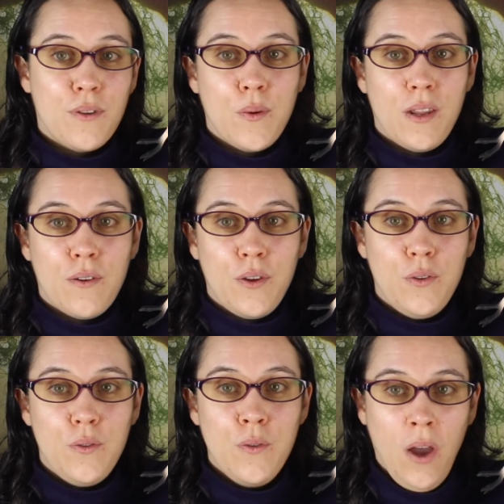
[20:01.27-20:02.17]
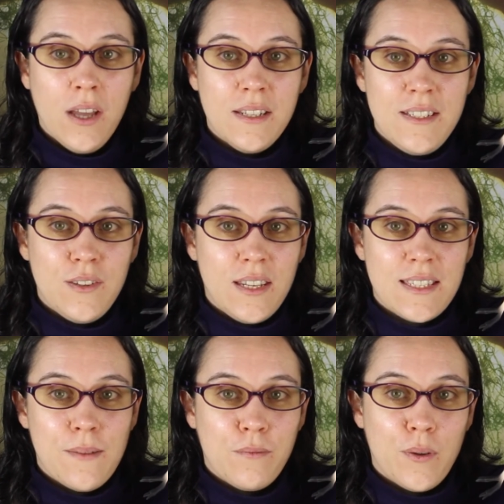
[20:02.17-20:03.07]
fun whatever you do. And see you
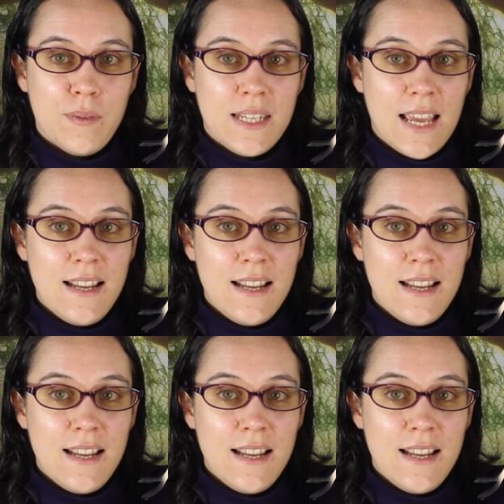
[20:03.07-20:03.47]
next time for something